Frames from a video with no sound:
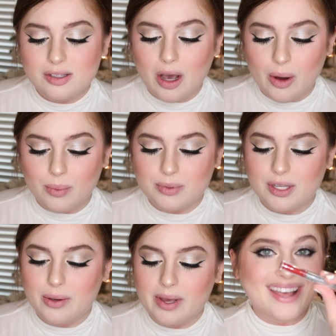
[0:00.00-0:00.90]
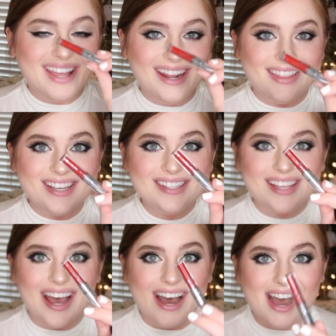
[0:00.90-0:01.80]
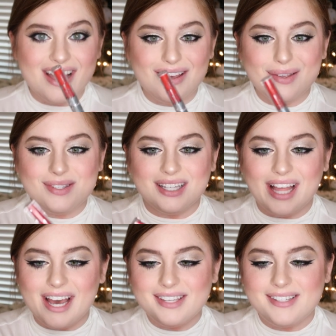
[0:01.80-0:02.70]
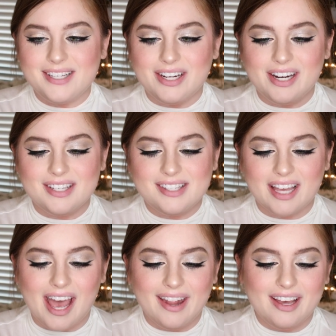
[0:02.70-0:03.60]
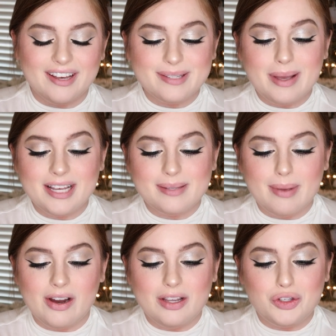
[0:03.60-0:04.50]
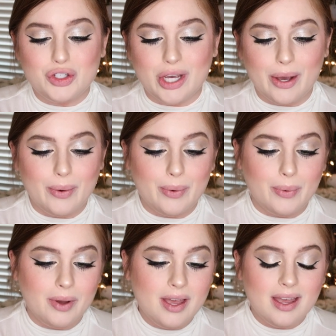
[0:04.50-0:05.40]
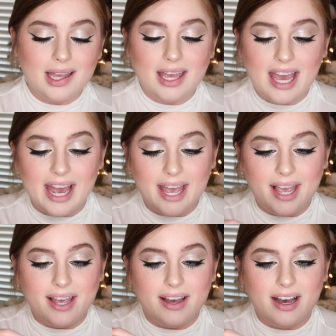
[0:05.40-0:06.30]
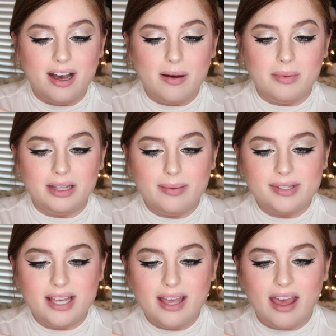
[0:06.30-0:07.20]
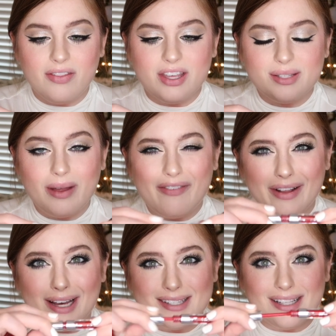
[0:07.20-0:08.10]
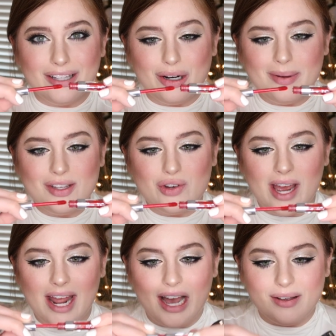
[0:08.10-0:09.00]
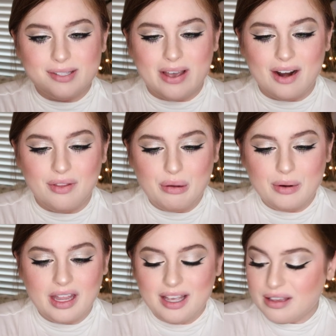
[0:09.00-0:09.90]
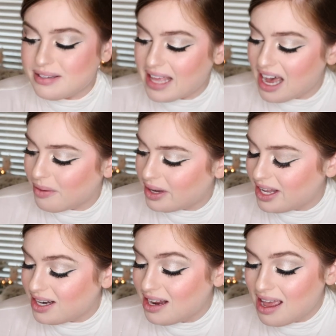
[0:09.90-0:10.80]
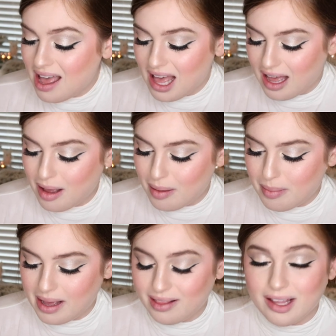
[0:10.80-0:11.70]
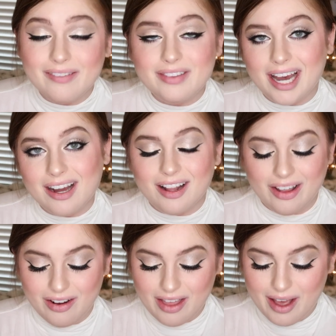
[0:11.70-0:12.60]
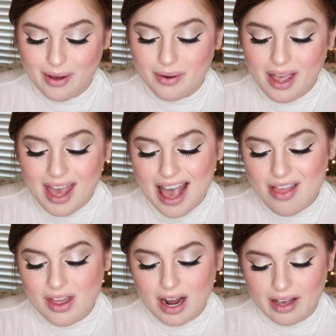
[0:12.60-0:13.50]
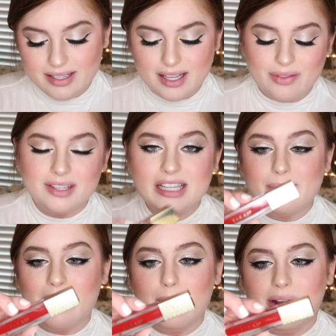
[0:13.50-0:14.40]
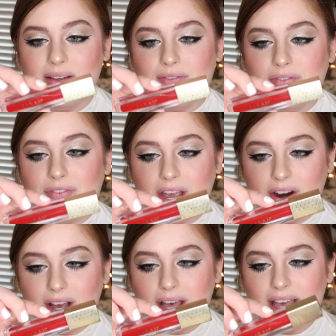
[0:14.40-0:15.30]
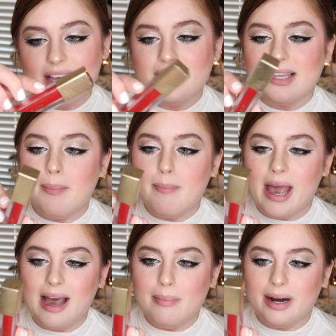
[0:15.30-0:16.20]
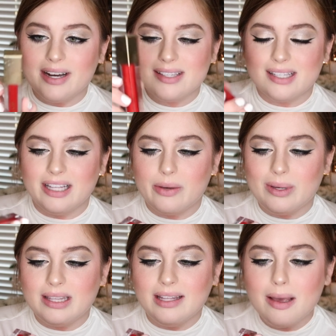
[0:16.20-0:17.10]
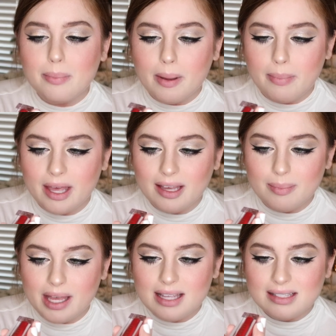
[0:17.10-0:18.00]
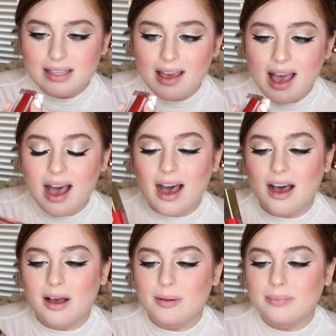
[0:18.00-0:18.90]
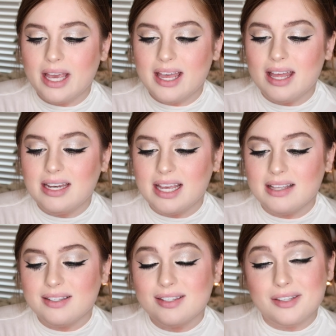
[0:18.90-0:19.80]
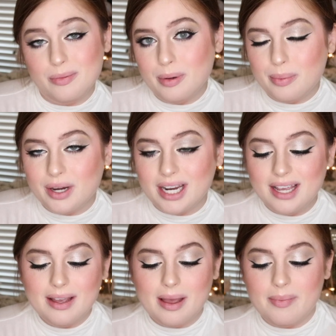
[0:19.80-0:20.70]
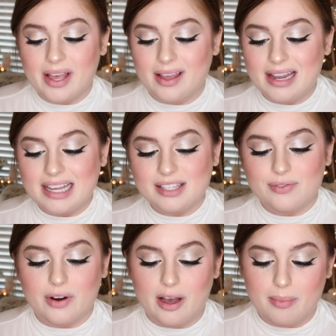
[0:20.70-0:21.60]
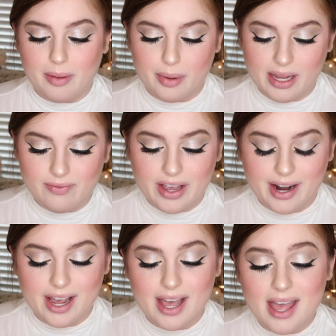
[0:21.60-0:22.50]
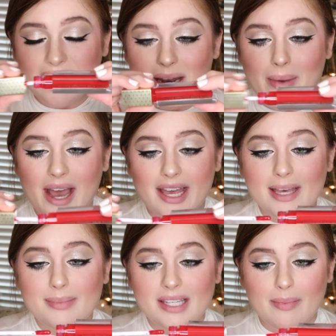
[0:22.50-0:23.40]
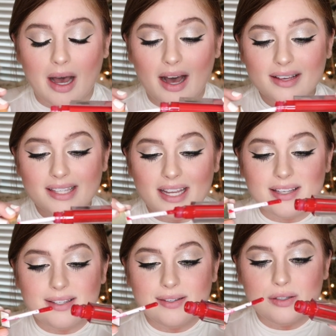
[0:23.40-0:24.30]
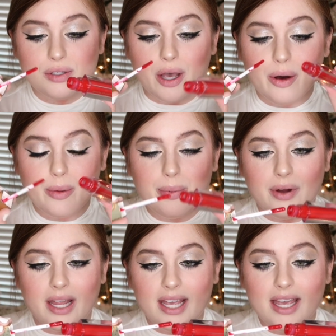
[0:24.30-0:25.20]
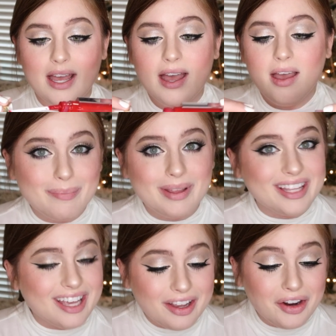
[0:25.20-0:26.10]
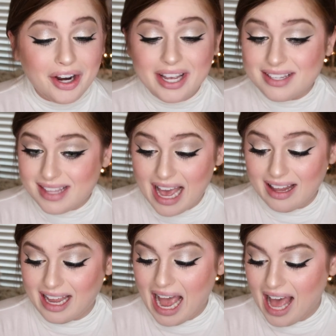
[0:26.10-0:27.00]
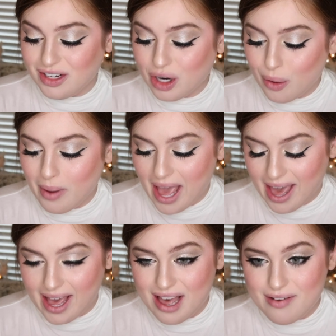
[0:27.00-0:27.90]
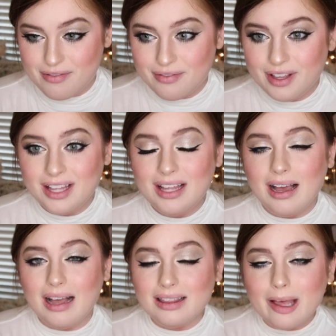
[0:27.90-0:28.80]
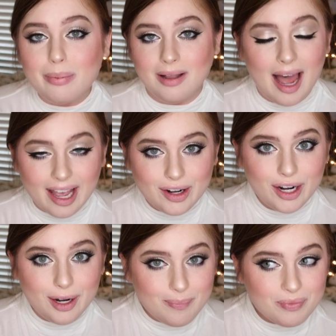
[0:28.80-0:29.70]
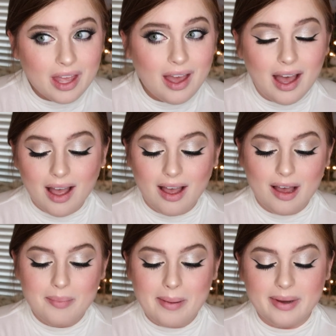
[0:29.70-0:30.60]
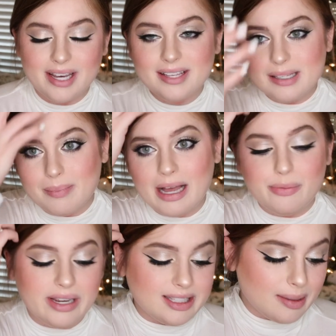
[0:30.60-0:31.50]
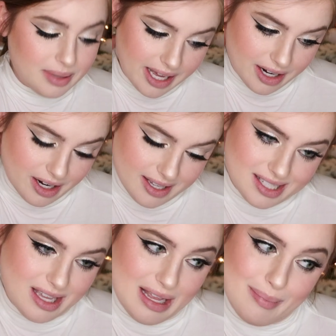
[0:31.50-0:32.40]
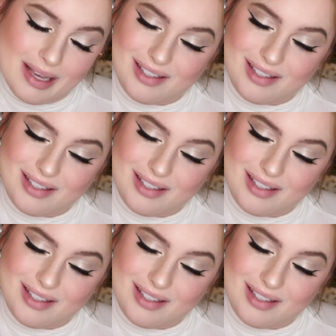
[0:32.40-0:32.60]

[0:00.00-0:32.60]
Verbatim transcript: tone to it. And this guy I used last year, it's the Kylie Cosmetics Mary Jo K um, lipstick. This one I feel like is a little bit dried out, so I don't think we're gonna use that one. Um, I love that color though. And then also, this is by the brand Farah. It's a matte boss liquid lip pigment. Um, and it's super pretty and it's from the brand Farah in my Ipsy box and it's so pretty but the kicker is that like I don't have a lip liner um, because my red lip liner is in